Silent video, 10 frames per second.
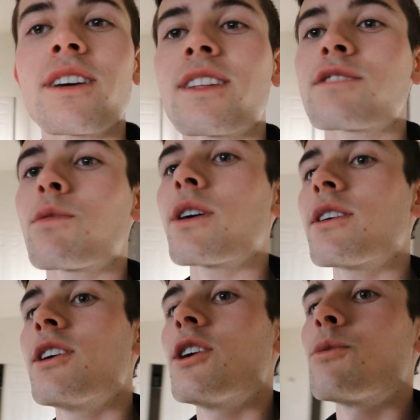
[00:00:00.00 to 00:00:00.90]
That's why
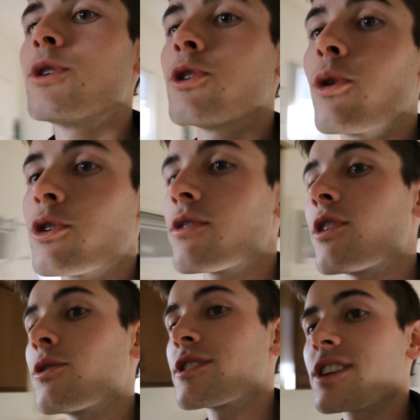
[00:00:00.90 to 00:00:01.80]
when you go on your
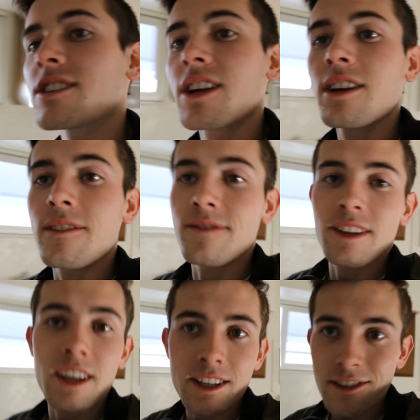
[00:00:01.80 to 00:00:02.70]
phone it says, hey,
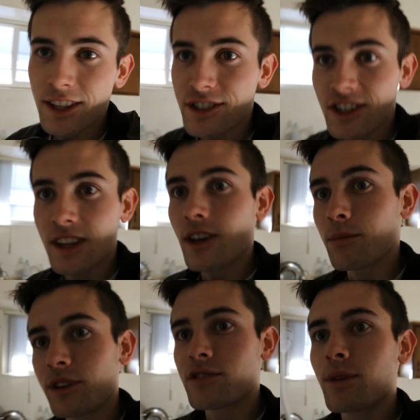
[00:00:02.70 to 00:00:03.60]
like let's set up,
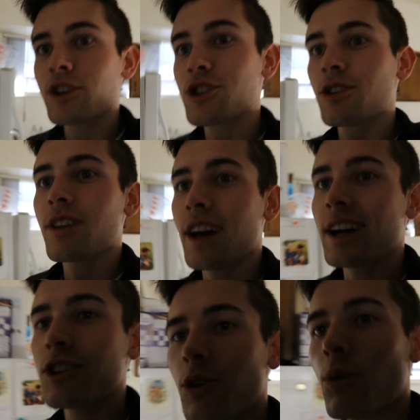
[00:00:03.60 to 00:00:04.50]
let's make sure that I
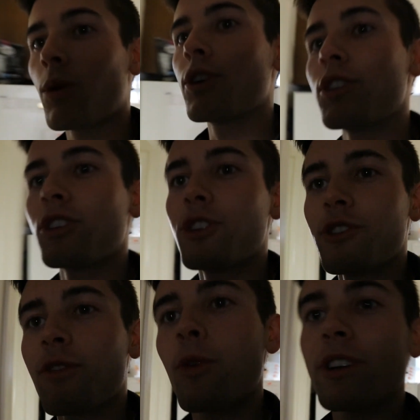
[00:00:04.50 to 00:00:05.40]
know what your
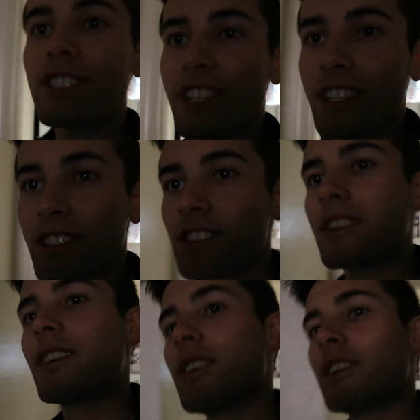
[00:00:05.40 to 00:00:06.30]
voice is.
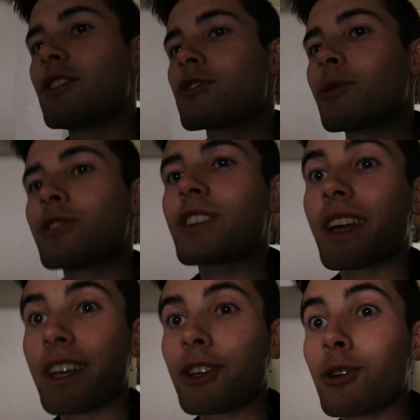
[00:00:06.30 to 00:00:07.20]
So when you say,
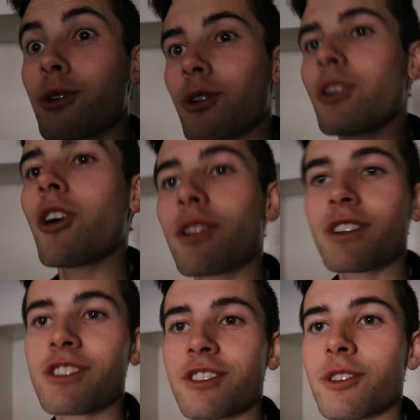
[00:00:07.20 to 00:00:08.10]
hey Google, I'll
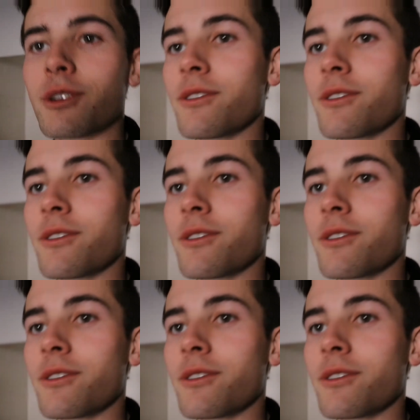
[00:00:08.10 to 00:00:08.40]
listen to you.